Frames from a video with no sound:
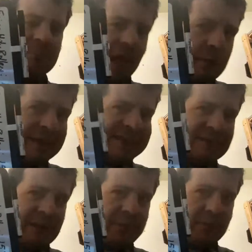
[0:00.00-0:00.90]
I would
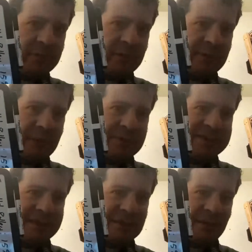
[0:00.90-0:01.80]
estimate probably
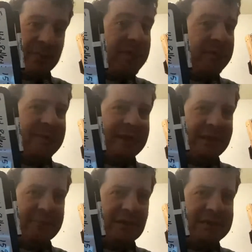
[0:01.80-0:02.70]
represent about
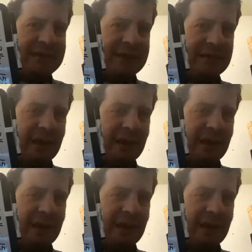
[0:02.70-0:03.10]
15%